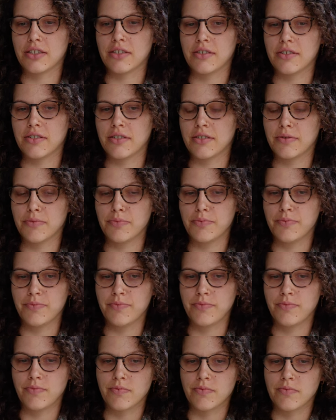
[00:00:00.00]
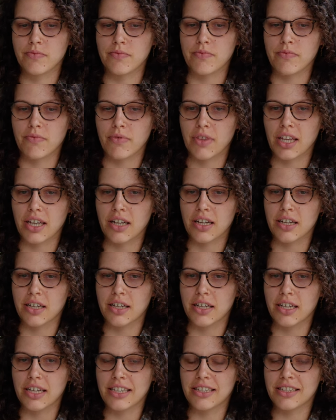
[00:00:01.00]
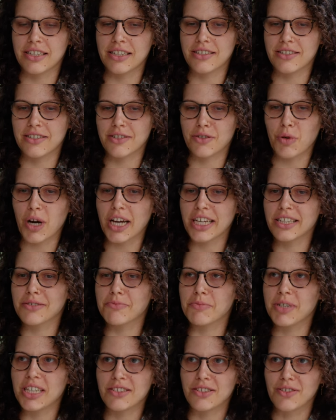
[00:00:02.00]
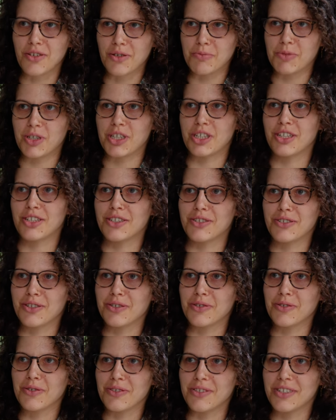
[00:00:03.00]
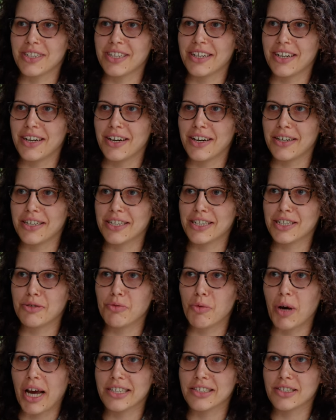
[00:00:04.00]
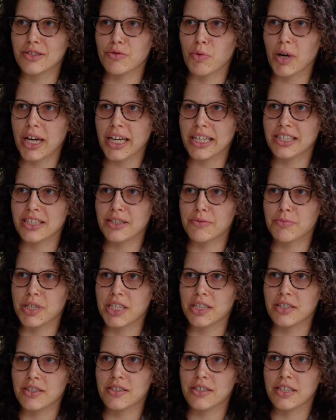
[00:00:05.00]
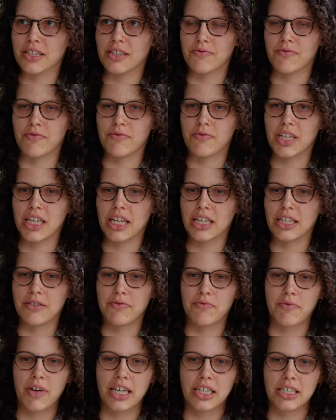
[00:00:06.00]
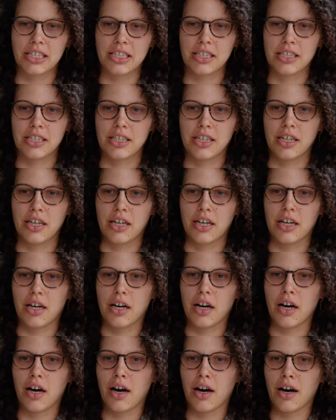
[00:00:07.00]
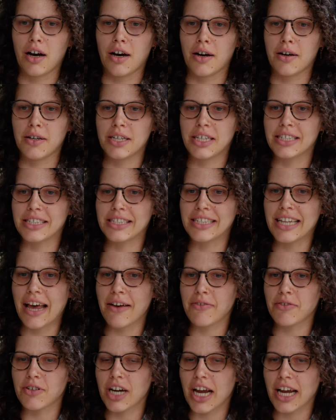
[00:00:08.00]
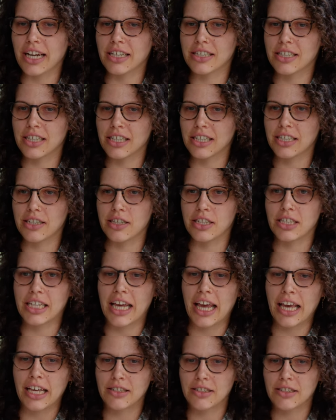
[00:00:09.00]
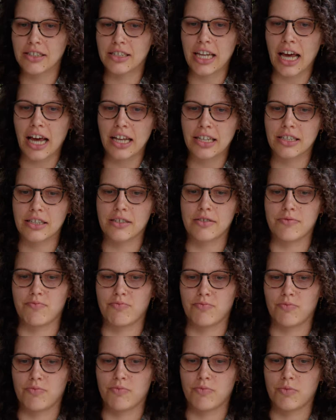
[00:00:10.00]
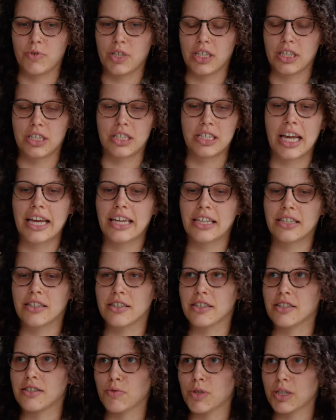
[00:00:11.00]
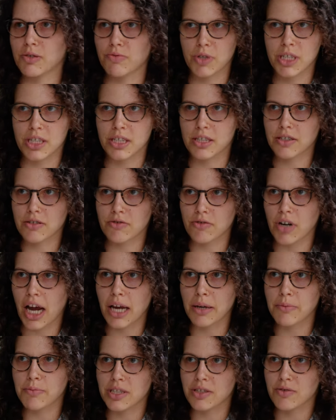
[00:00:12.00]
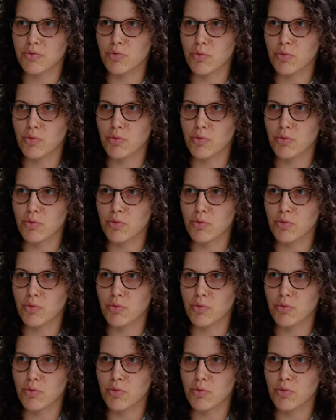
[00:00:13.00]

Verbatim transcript: Um, it is quite a misnomer to call uh, e-waste waste because, in in effect, uh, it never actually attains that status what we ascribe to